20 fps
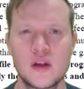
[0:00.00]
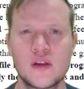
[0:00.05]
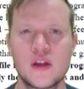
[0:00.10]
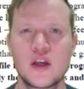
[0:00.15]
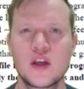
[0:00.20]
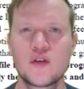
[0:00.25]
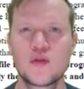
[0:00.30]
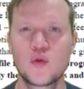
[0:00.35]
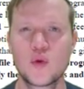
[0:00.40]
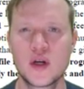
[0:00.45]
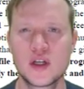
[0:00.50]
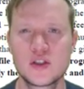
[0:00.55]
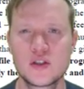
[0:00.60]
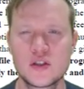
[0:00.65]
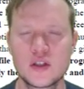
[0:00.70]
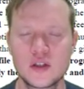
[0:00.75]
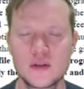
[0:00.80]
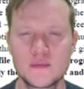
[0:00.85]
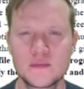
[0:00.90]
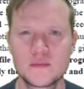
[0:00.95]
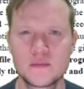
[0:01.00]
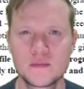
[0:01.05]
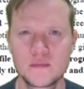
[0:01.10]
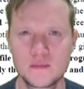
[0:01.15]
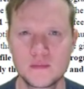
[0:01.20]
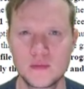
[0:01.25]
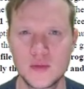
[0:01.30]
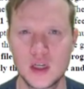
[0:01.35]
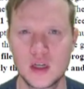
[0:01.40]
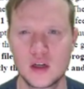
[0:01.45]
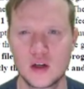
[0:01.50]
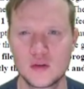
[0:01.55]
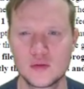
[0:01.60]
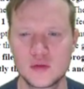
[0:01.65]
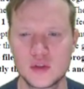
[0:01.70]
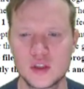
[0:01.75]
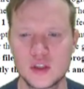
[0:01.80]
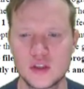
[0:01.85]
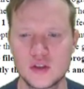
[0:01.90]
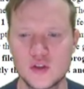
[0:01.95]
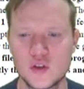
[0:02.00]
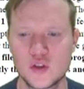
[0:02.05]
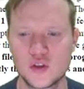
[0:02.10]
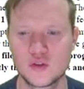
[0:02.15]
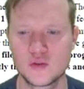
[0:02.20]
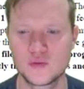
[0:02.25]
Thank you for watching and I hope to see you